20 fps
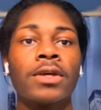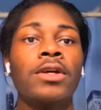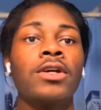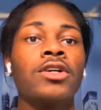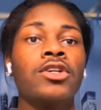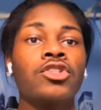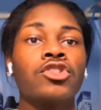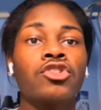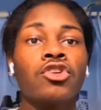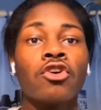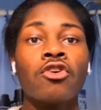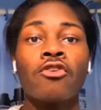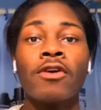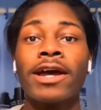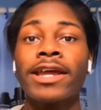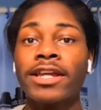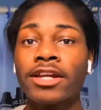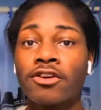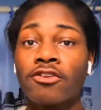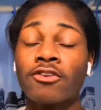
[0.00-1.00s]
So I
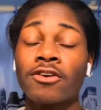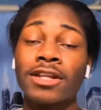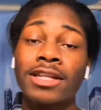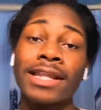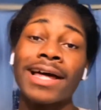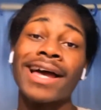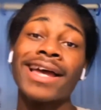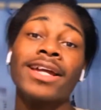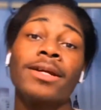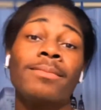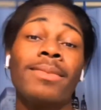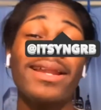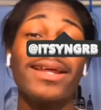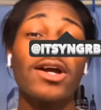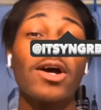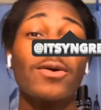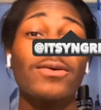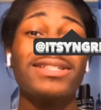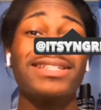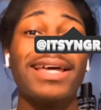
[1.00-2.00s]
ain't gonna lie, everybody
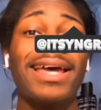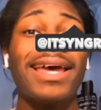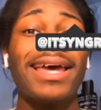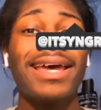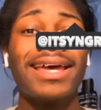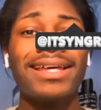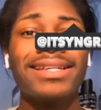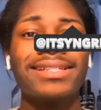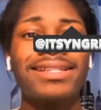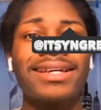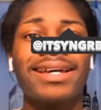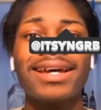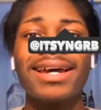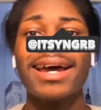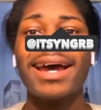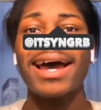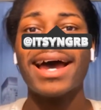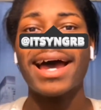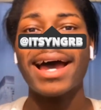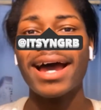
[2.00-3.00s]
always asks
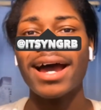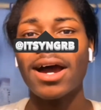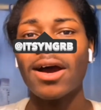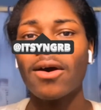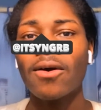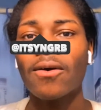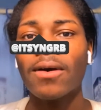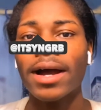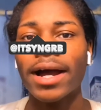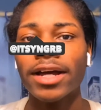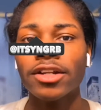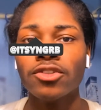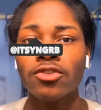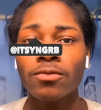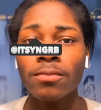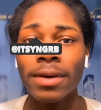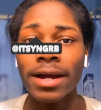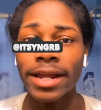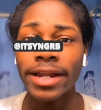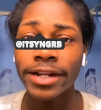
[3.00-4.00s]
how I do
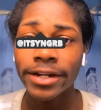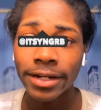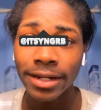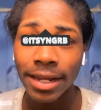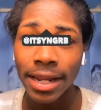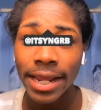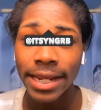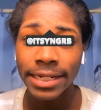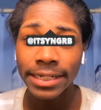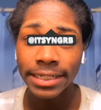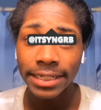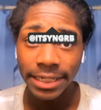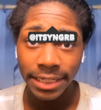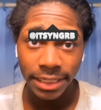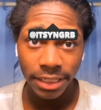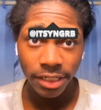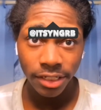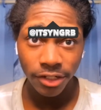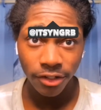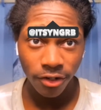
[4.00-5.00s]
my hair like
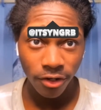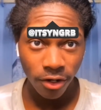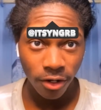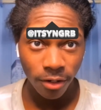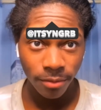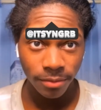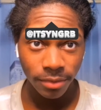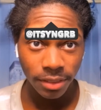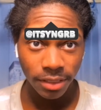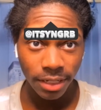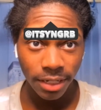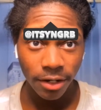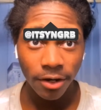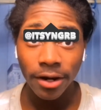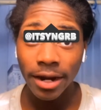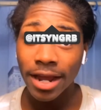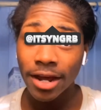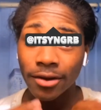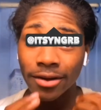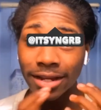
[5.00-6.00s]
this, you know what I'm saying, or
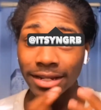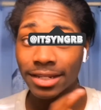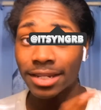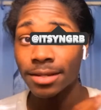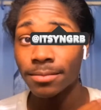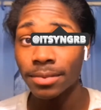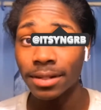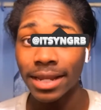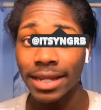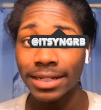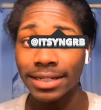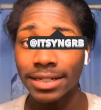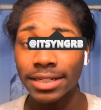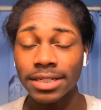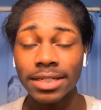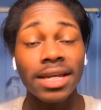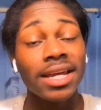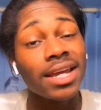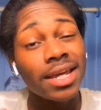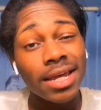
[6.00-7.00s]
how do I keep it like this.
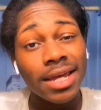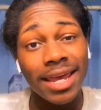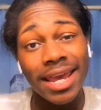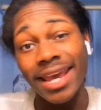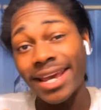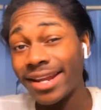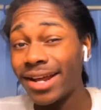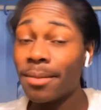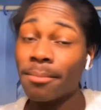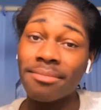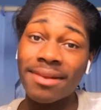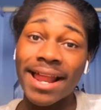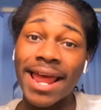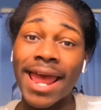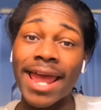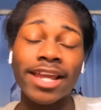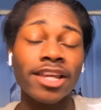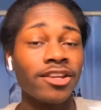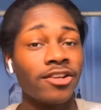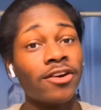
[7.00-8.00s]
And I'm
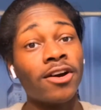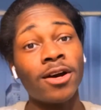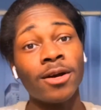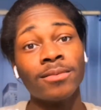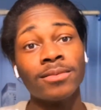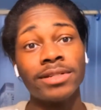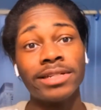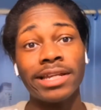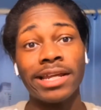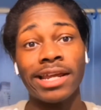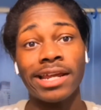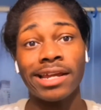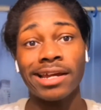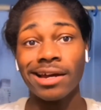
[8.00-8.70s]
back, you know what I'm saying.